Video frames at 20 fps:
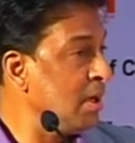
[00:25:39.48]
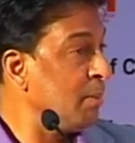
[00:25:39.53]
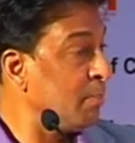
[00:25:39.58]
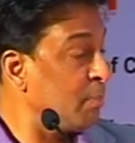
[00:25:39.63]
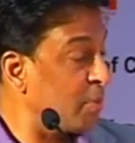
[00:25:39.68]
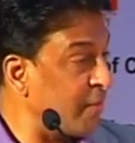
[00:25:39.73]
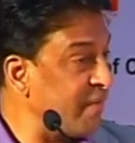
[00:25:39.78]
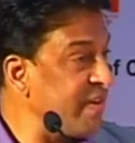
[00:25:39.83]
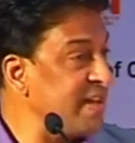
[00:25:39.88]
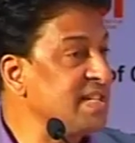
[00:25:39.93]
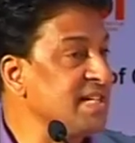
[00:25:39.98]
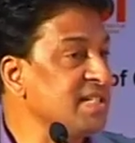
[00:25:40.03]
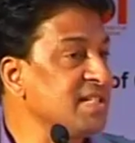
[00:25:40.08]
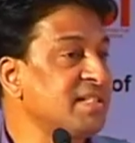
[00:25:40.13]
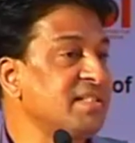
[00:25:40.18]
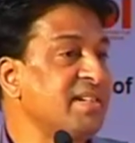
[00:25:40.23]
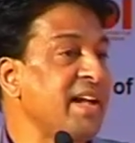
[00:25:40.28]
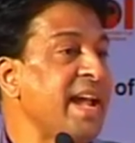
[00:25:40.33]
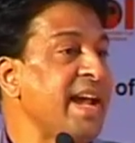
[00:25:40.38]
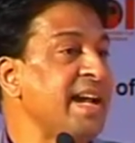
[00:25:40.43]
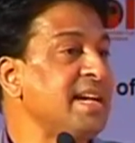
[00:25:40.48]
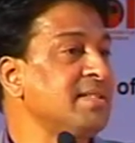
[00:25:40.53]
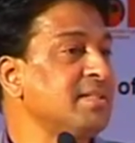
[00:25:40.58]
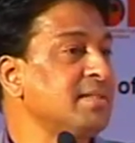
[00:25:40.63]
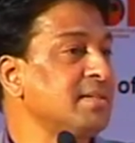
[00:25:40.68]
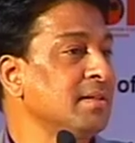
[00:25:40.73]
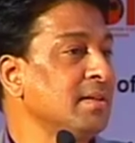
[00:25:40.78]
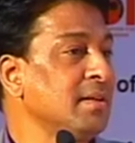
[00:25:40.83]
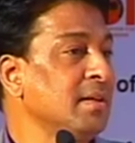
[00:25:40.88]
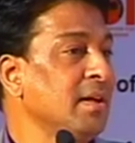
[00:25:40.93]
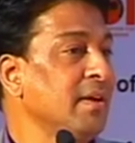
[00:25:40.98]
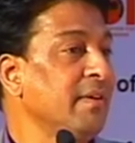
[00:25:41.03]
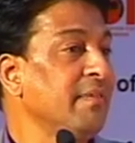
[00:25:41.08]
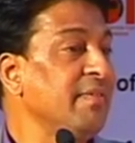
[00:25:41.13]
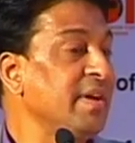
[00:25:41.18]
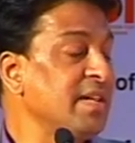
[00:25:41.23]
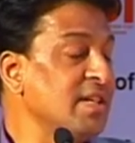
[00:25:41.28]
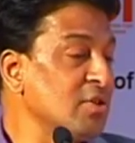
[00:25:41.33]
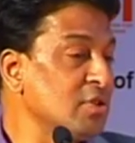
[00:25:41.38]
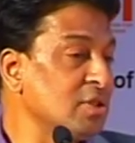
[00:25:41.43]
Provision says
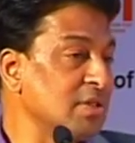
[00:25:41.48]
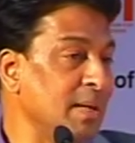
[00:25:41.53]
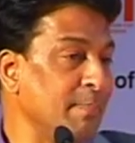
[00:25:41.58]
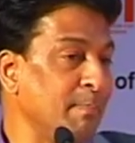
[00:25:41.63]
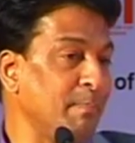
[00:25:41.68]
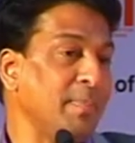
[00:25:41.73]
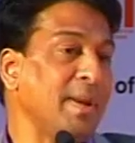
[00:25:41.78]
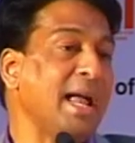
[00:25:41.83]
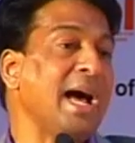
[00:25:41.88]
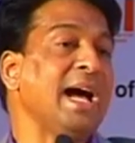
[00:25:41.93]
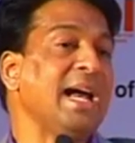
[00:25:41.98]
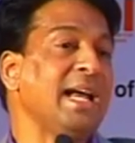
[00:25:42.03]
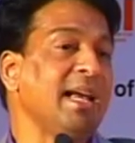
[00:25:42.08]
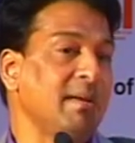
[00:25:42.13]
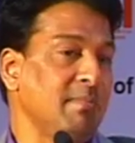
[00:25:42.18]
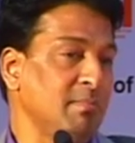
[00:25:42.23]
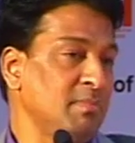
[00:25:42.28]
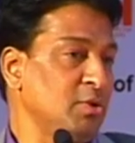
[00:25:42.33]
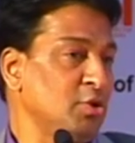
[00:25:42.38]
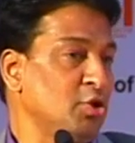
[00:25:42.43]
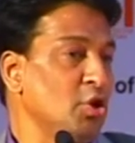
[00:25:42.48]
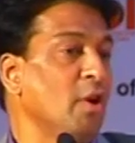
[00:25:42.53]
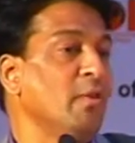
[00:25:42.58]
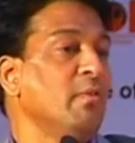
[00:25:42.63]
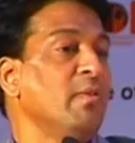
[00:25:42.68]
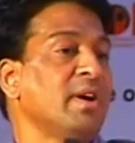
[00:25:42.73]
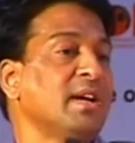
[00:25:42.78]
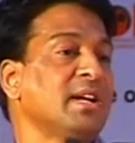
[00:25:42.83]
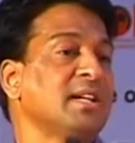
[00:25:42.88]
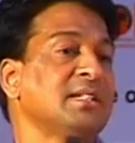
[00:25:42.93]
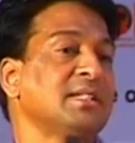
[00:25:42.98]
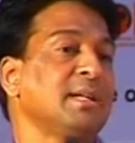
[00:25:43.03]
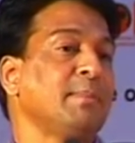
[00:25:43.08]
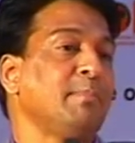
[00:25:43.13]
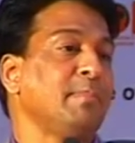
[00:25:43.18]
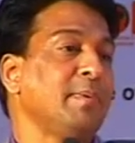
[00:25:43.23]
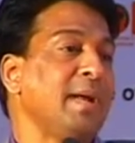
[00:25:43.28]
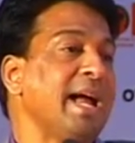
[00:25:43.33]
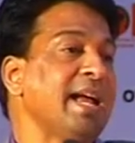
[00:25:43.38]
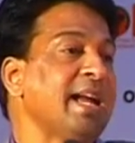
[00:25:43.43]
when you supply, job worker
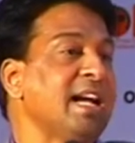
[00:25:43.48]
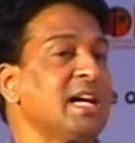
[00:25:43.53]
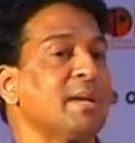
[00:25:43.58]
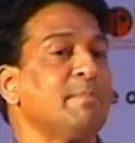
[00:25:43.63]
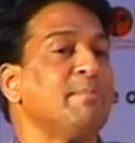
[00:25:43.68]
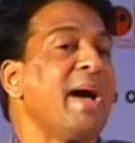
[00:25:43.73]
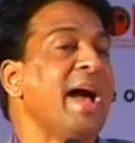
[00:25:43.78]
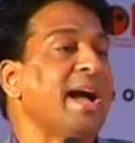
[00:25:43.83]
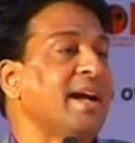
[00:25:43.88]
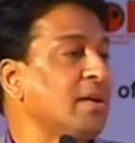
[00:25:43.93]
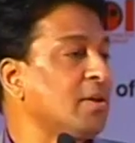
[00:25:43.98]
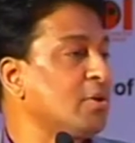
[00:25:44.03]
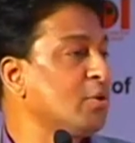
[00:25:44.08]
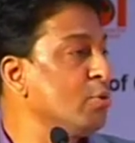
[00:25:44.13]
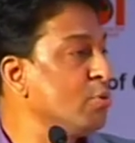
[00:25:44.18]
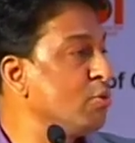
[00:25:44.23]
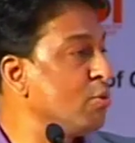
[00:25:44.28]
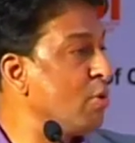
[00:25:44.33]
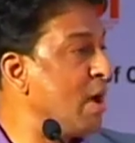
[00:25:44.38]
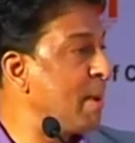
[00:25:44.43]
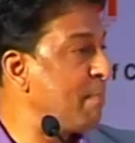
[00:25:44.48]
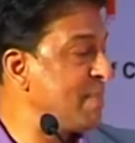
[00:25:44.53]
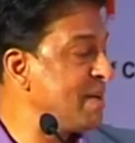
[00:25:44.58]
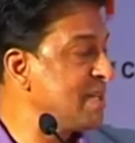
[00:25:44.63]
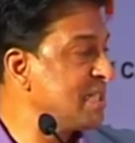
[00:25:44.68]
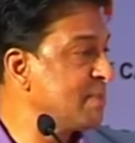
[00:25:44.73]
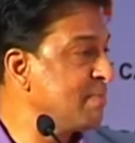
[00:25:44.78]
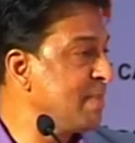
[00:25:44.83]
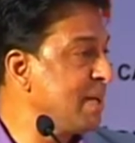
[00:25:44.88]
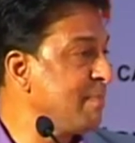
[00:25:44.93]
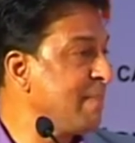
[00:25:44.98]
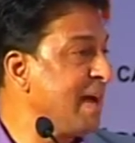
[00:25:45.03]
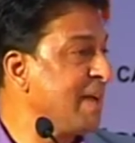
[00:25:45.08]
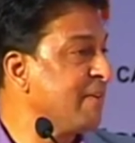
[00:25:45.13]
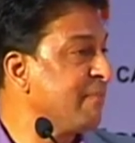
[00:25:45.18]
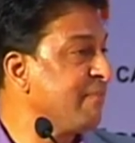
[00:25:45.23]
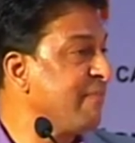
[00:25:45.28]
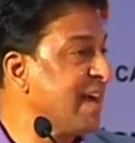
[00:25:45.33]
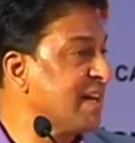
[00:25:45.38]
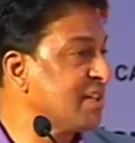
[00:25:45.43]
supplying it back to a principal
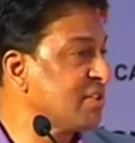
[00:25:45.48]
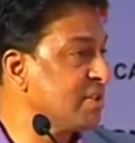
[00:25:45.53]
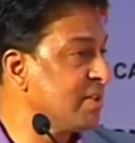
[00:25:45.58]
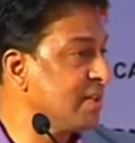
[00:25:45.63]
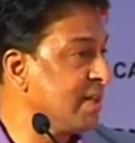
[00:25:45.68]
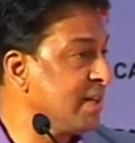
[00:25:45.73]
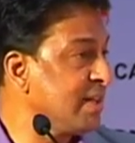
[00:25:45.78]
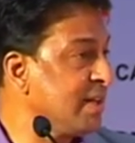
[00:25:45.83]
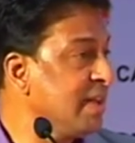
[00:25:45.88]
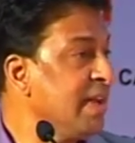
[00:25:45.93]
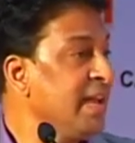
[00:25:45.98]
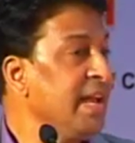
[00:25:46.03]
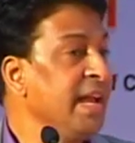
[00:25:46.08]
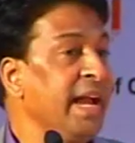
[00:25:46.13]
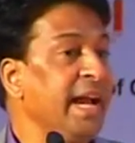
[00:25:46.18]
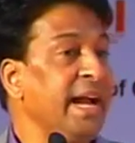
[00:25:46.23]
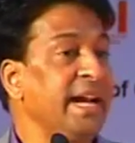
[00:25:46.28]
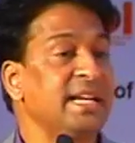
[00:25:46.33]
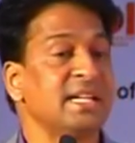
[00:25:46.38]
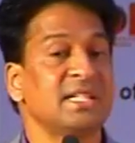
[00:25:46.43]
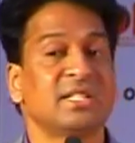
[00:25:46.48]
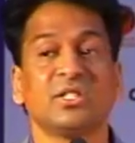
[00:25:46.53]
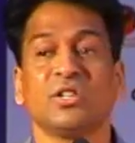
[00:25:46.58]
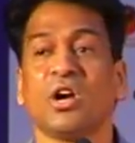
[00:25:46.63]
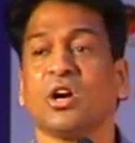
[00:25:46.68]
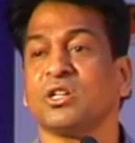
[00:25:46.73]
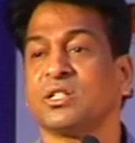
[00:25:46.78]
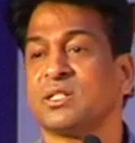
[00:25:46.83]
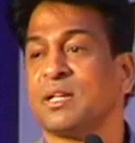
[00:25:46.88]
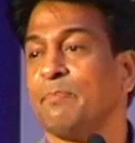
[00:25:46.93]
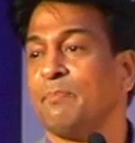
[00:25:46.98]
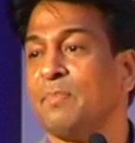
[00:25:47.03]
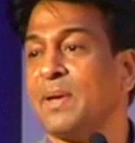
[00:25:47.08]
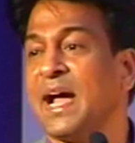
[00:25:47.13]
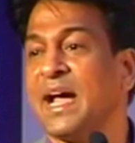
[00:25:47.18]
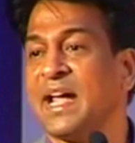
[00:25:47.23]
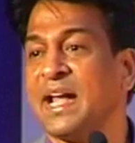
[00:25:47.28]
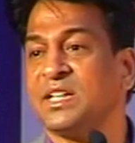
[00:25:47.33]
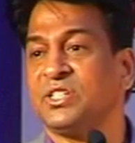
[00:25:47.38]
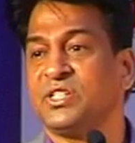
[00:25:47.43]
manufacturer, it is not
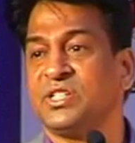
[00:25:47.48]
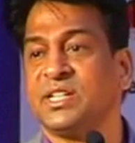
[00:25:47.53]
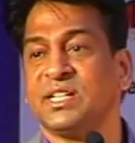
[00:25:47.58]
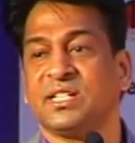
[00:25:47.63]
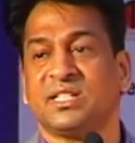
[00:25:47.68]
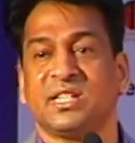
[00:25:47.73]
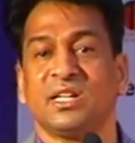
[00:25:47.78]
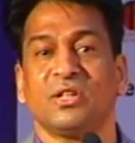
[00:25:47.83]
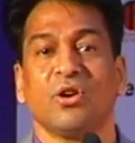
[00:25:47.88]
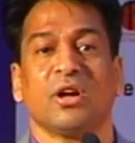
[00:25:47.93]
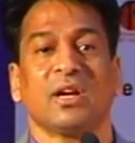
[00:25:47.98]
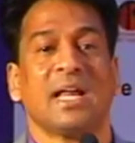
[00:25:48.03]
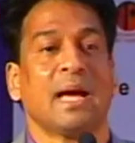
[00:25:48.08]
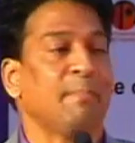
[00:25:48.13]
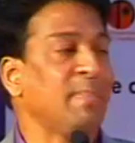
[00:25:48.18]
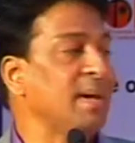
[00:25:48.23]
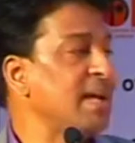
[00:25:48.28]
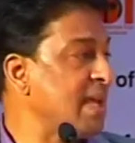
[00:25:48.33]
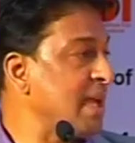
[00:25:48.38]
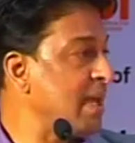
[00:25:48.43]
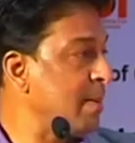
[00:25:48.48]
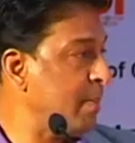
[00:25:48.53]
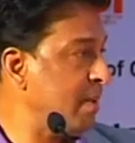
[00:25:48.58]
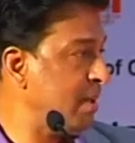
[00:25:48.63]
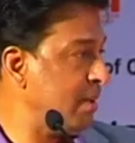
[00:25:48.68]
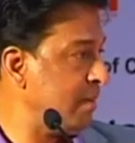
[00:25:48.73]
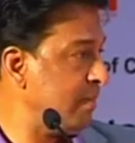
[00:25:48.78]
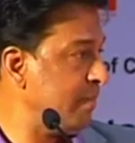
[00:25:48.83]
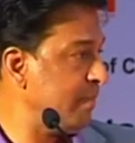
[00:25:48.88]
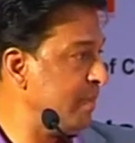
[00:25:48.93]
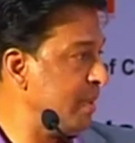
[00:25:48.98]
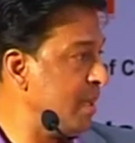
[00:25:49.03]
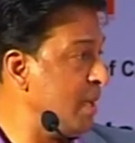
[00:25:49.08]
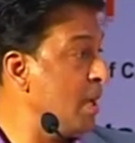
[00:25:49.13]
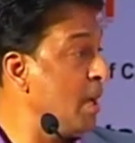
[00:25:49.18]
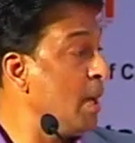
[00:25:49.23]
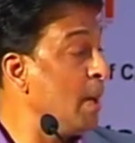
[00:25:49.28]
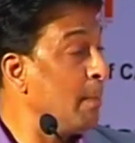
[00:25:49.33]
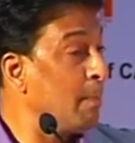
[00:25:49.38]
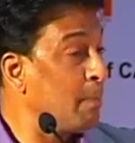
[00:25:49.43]
supply and GST not applicable.
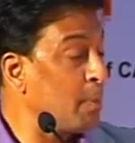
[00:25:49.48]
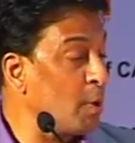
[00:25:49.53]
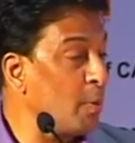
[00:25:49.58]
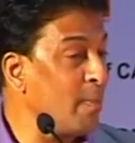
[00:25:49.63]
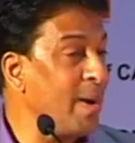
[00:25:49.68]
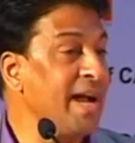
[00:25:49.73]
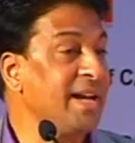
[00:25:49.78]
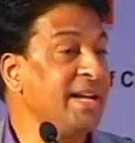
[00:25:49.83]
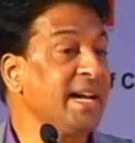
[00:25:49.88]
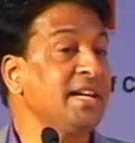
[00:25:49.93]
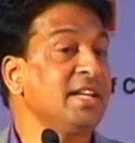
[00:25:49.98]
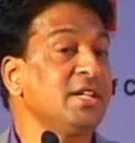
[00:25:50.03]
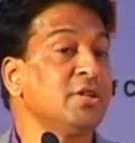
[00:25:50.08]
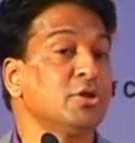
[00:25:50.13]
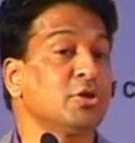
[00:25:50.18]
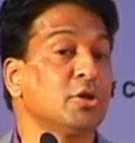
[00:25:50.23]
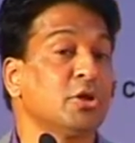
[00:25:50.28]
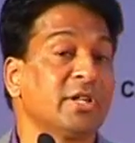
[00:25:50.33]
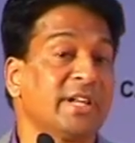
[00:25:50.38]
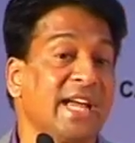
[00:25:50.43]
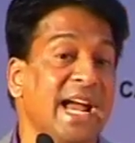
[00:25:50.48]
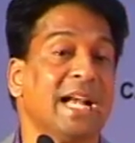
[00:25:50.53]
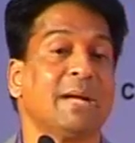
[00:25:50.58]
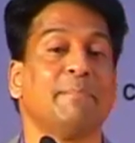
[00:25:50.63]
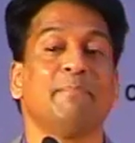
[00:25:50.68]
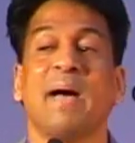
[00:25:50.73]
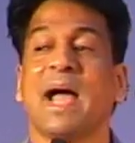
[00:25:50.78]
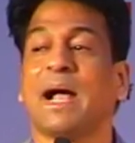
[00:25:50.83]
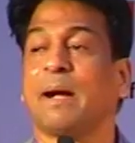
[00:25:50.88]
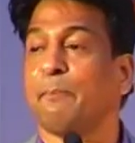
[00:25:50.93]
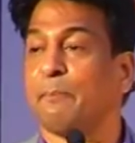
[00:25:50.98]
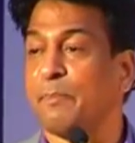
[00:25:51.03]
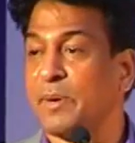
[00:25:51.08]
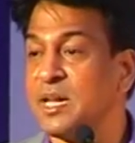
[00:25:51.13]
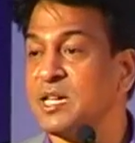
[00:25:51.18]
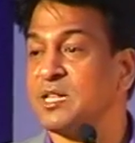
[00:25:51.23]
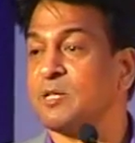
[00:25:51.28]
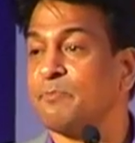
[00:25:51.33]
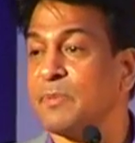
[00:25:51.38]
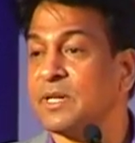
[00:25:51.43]
Provided you should get back,
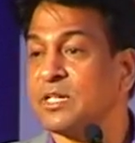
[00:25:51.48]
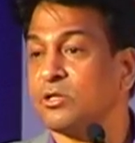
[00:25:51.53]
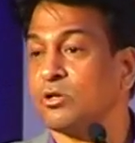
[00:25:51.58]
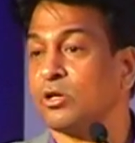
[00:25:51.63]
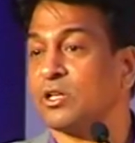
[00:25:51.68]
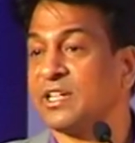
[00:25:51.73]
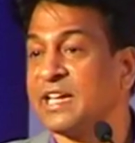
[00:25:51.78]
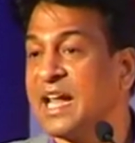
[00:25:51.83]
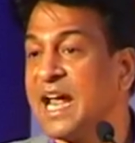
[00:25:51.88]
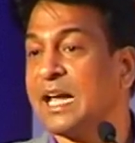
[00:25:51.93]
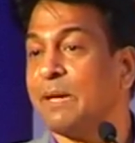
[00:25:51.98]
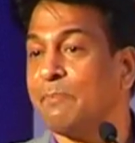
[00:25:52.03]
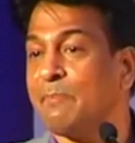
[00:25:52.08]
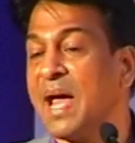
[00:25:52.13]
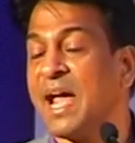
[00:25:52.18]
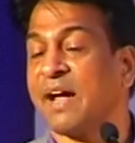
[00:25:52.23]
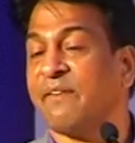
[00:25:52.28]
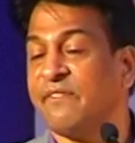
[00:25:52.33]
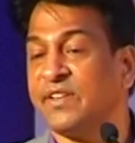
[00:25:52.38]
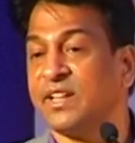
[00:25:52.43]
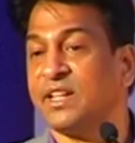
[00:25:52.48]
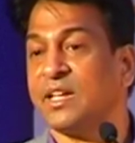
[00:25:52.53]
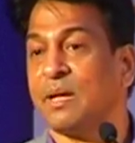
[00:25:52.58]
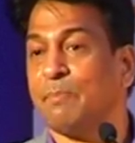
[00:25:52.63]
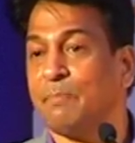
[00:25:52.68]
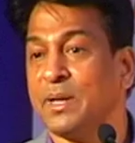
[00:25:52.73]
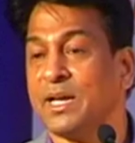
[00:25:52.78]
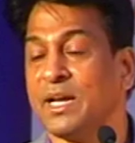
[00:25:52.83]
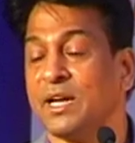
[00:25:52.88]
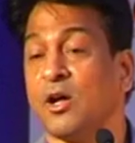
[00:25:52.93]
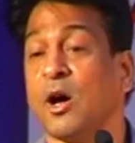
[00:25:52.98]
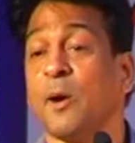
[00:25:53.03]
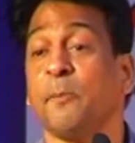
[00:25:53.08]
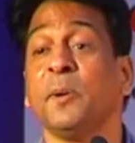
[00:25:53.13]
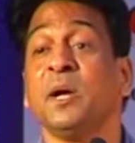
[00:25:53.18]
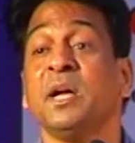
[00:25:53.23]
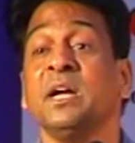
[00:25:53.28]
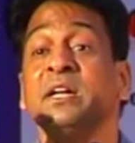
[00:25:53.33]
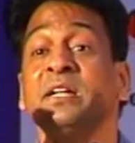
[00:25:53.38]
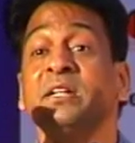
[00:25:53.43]
principal should get back within a period
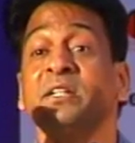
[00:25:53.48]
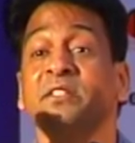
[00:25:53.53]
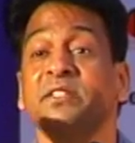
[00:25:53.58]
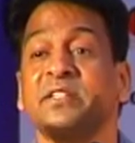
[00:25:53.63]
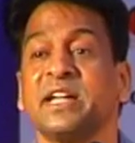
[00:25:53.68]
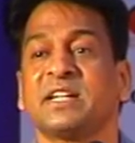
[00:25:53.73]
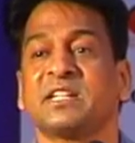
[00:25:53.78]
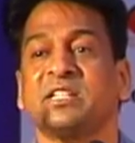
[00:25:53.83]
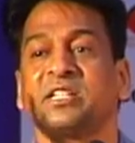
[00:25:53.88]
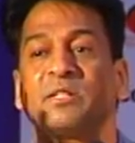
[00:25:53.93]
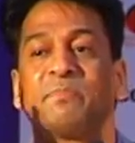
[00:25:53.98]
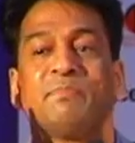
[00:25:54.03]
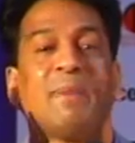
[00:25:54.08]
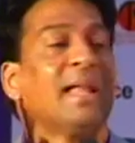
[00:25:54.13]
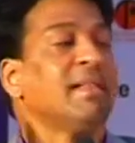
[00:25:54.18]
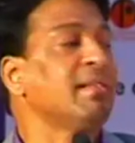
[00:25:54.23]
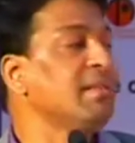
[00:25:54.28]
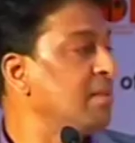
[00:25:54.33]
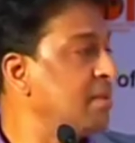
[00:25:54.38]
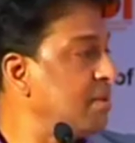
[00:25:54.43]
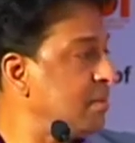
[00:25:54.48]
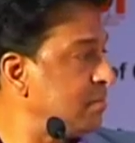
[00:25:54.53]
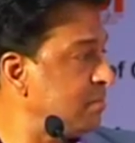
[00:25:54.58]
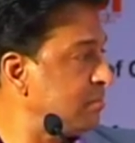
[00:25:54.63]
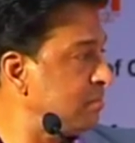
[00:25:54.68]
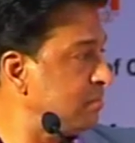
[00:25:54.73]
of 6 months